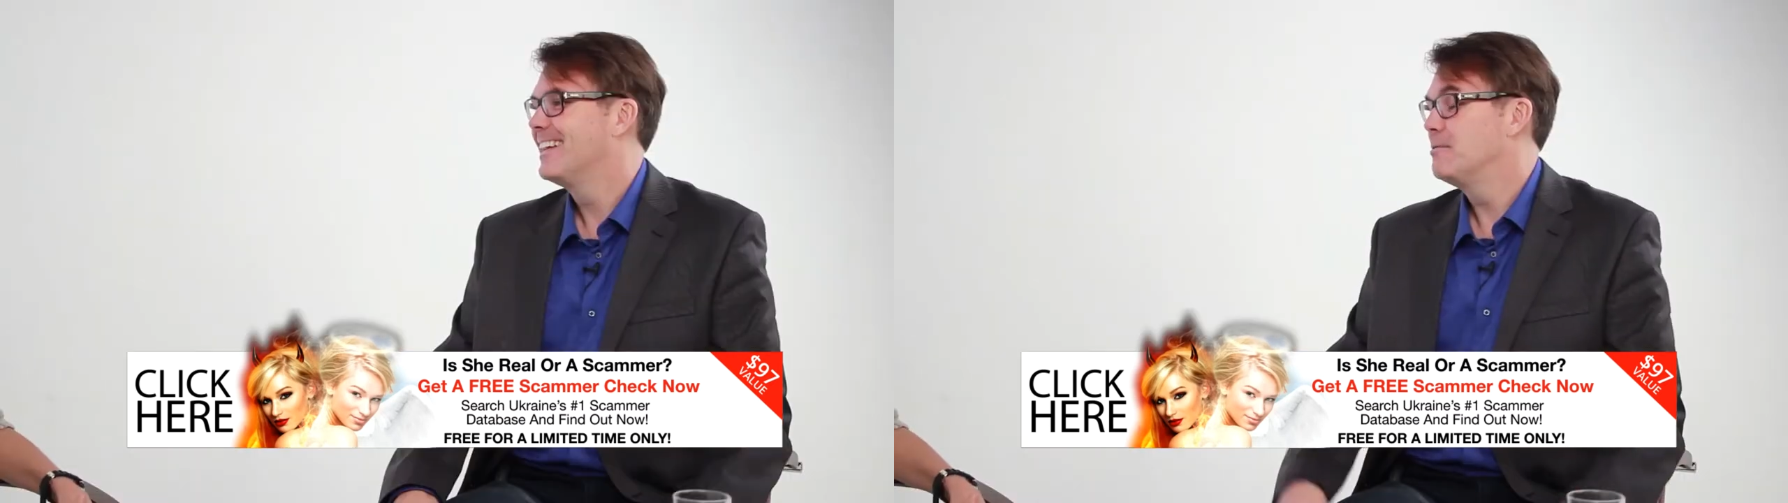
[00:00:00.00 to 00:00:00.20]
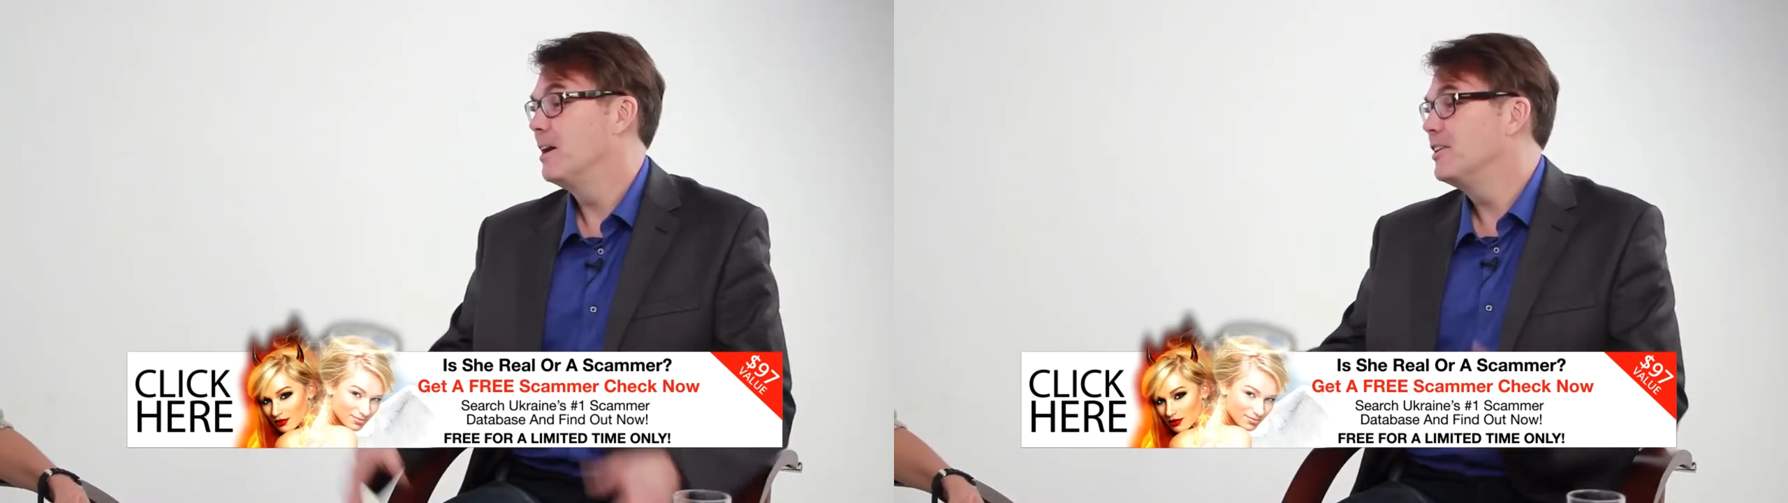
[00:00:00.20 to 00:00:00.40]

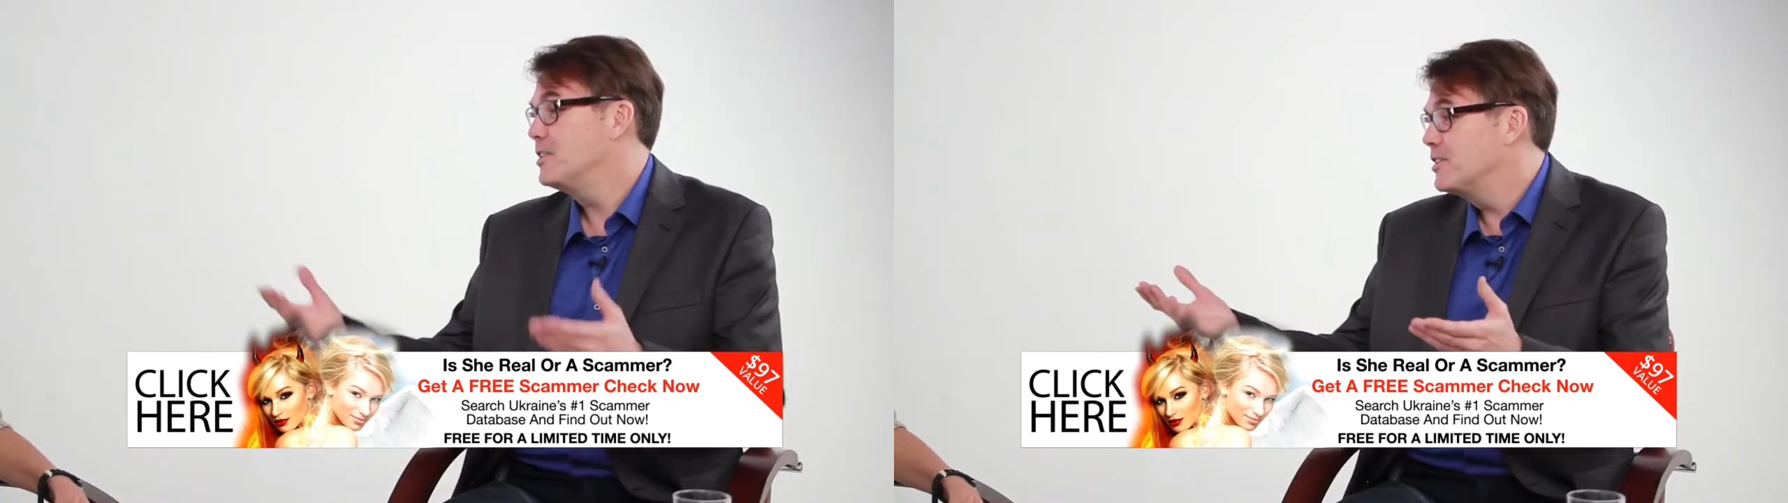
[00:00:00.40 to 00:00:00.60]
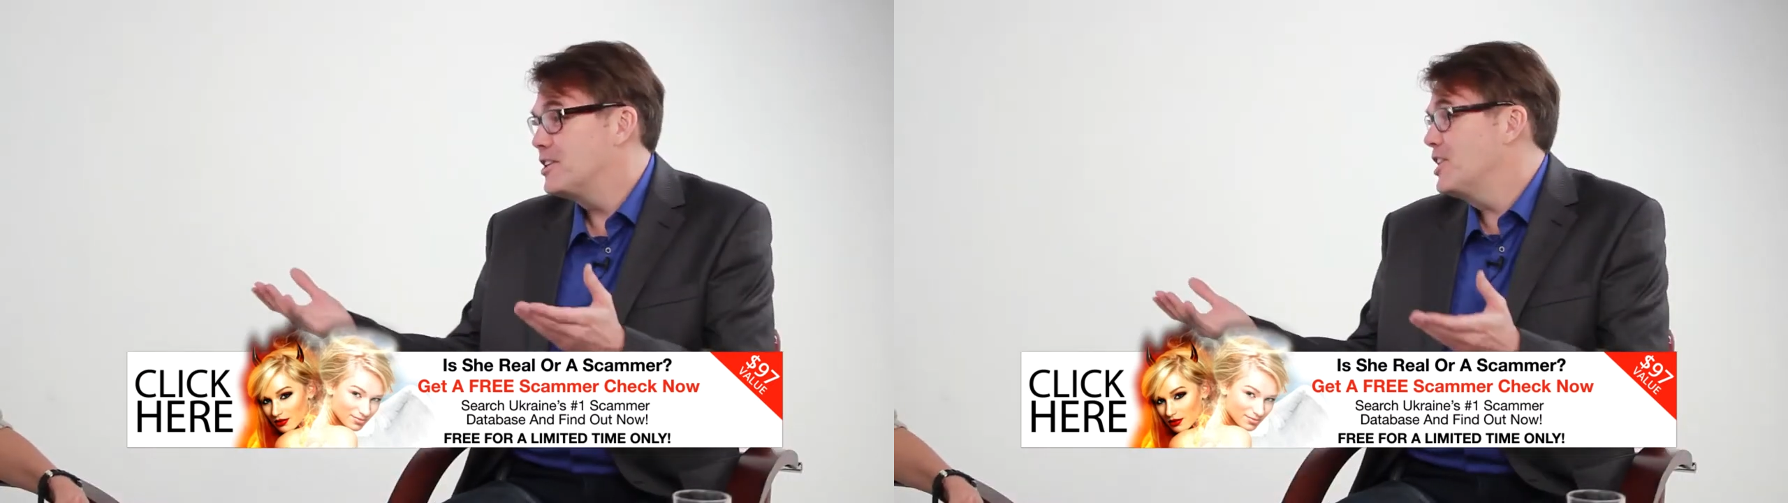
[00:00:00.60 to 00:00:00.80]
Well,
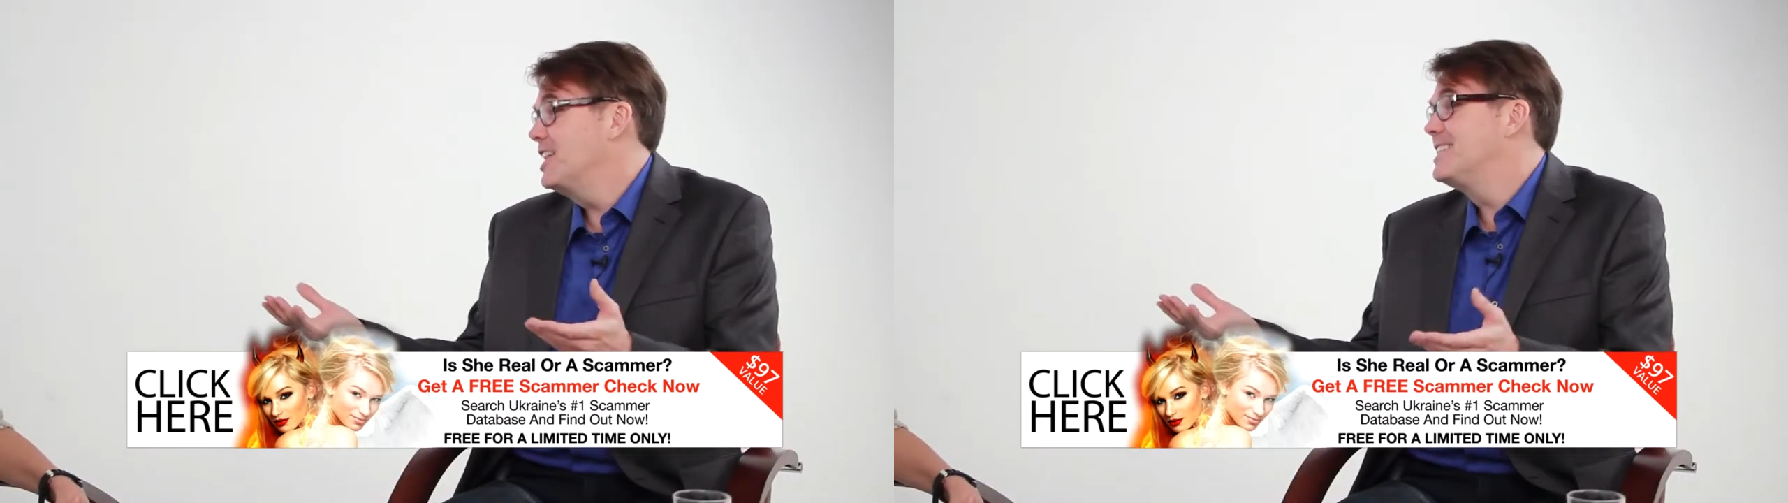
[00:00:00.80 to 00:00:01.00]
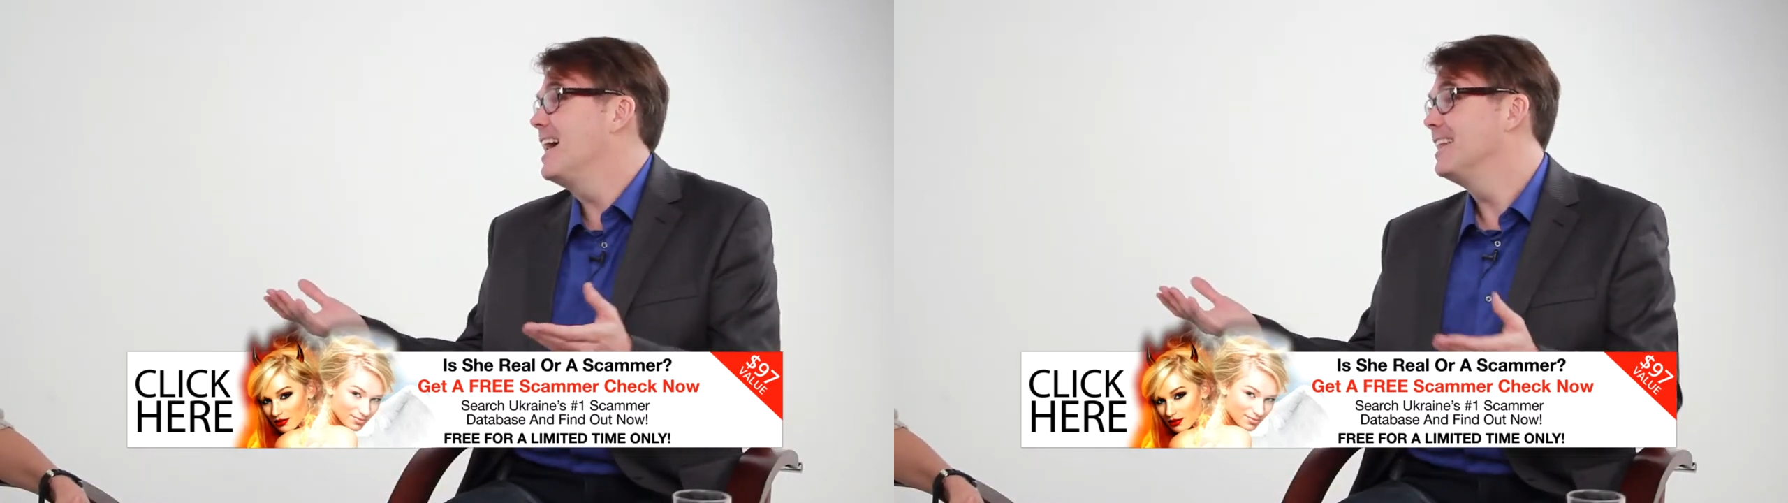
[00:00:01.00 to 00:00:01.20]
you're
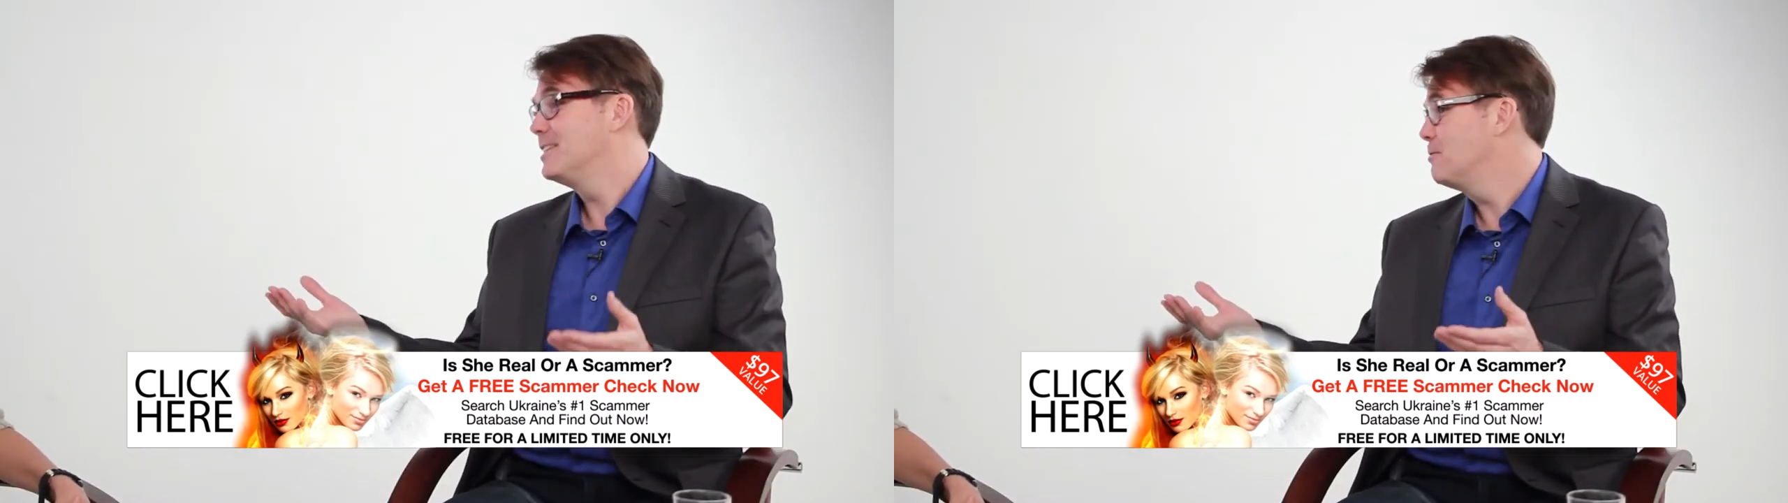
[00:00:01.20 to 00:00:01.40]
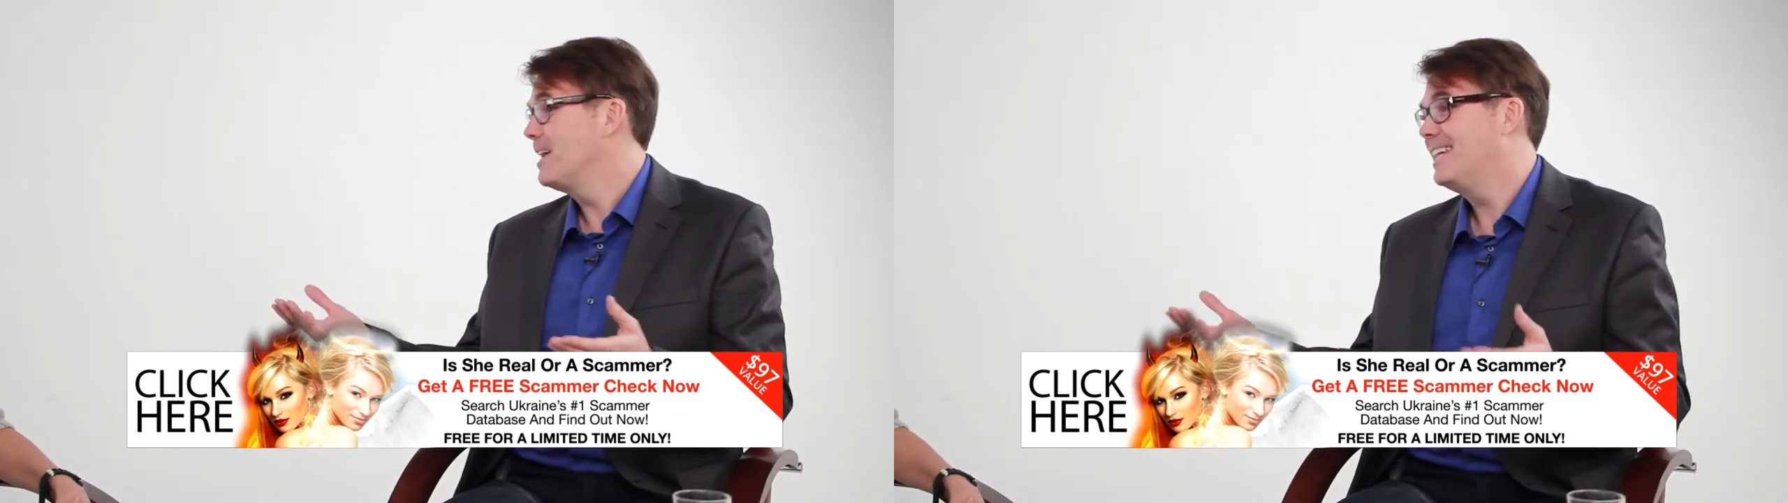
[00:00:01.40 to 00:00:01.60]
going to tell
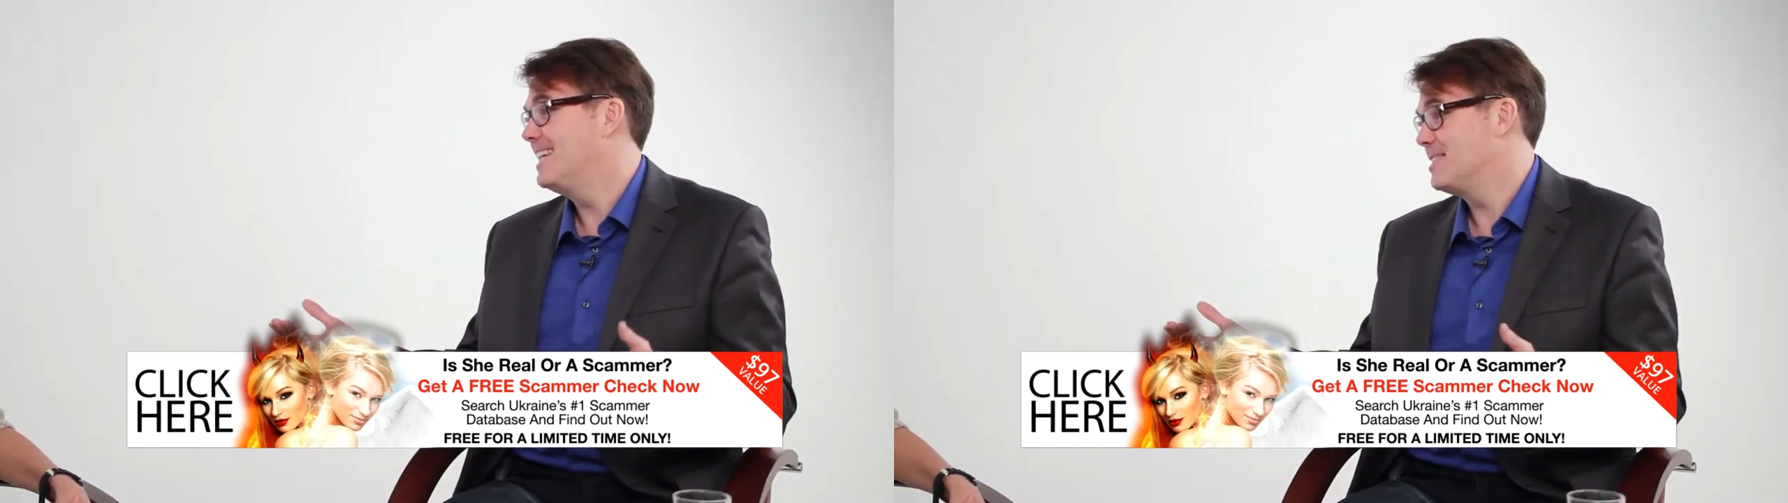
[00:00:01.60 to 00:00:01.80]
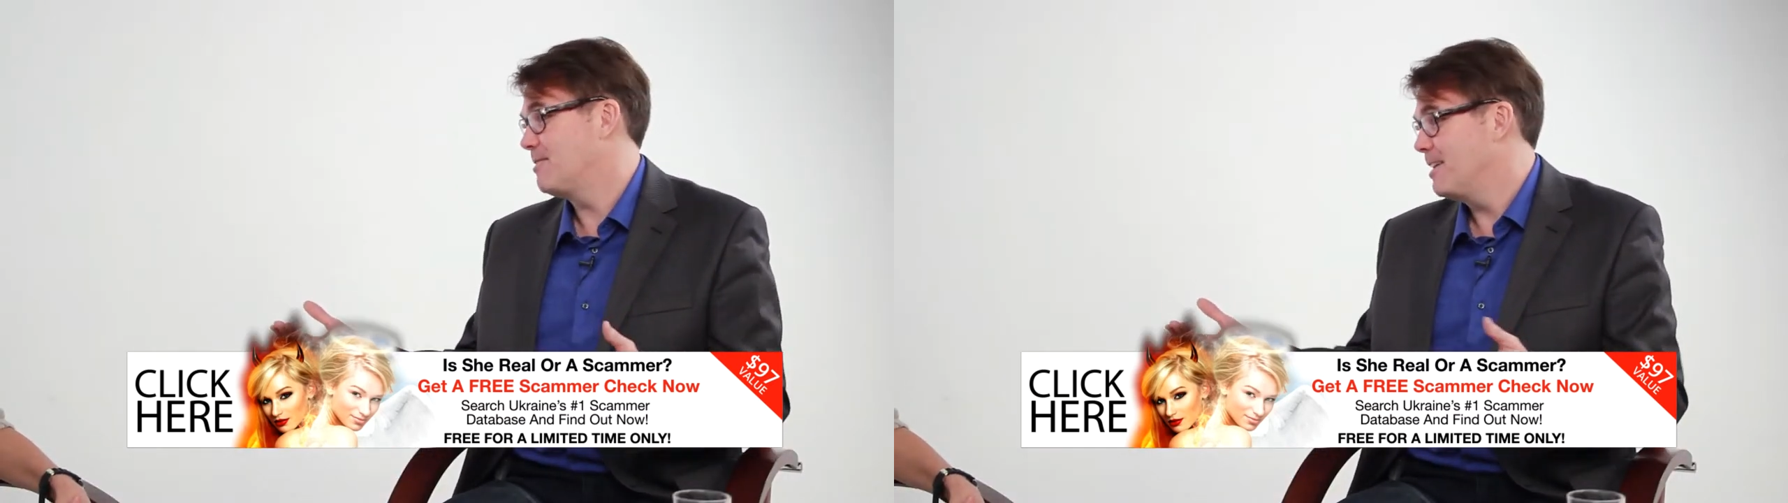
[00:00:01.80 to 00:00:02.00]
it the way it
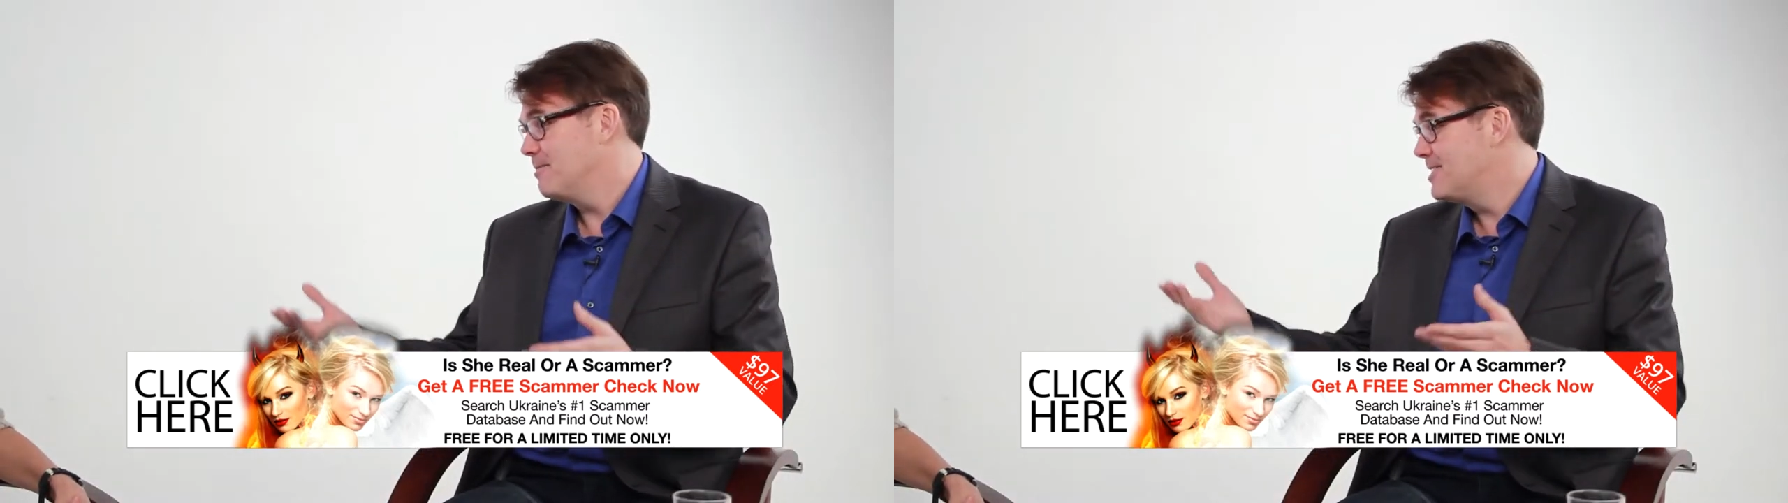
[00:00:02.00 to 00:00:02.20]
is, right?